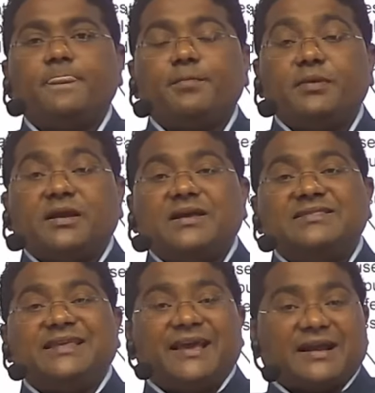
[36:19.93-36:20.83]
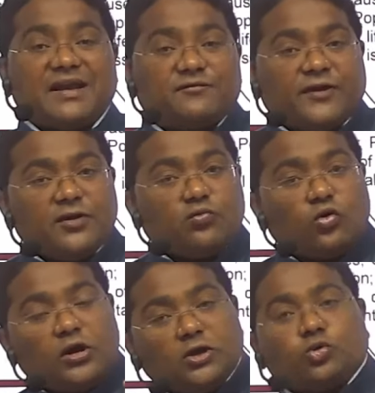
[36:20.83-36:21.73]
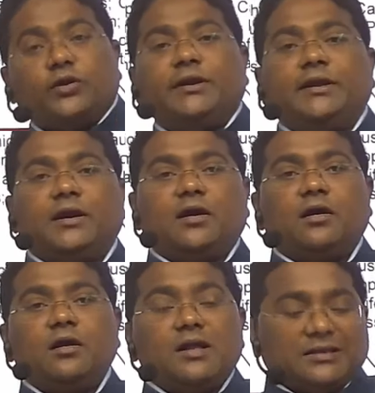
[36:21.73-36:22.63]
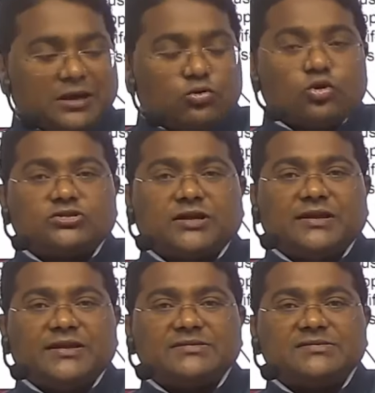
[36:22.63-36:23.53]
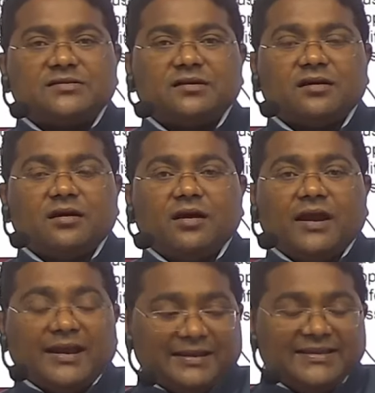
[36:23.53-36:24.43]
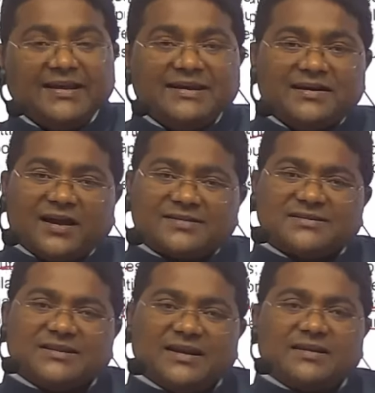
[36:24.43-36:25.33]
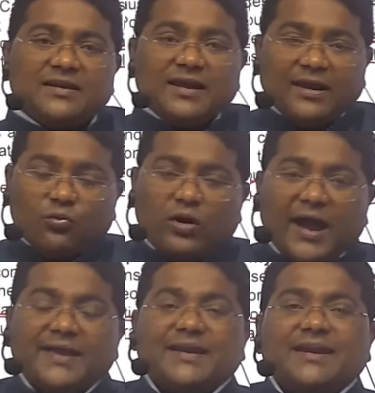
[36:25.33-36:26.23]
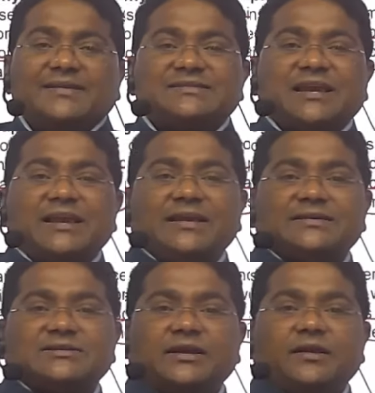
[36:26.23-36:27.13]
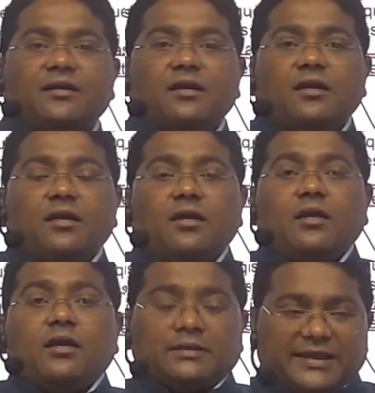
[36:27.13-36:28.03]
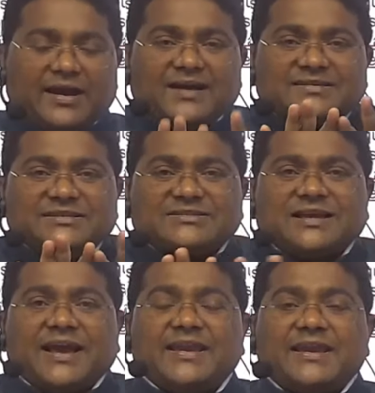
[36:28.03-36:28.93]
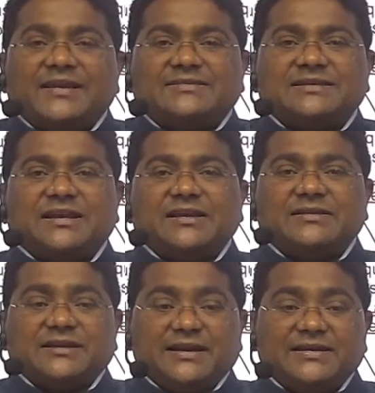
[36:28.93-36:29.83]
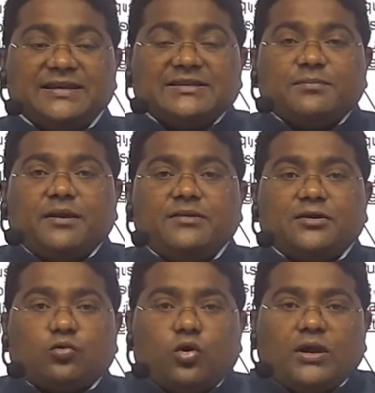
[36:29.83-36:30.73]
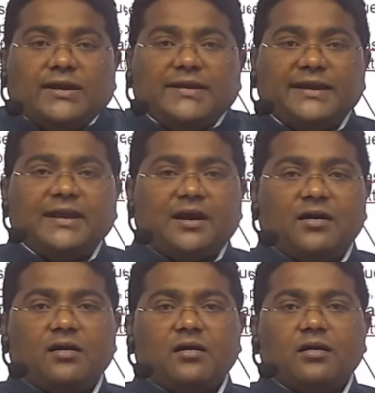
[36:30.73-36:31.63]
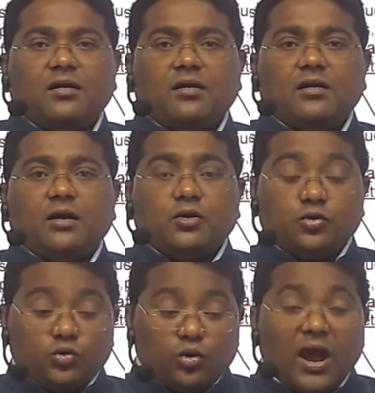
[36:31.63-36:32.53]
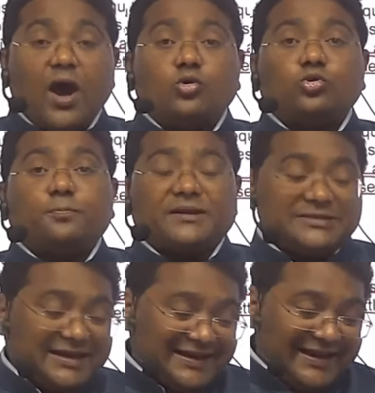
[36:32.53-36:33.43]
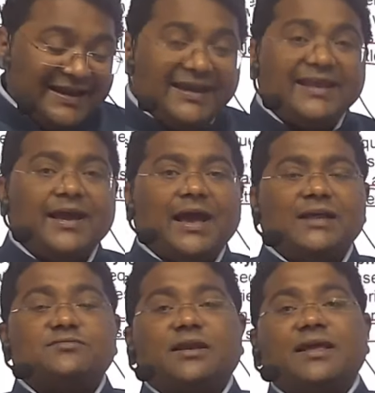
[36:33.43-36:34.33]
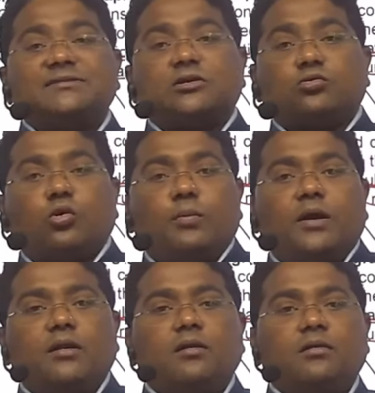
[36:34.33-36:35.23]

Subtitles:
because they confined only to India. The question is, they didn't ask that iron and steel industry. They asked just iron and steel industry. It doesn't mean that only India. You have to present India as well as the global.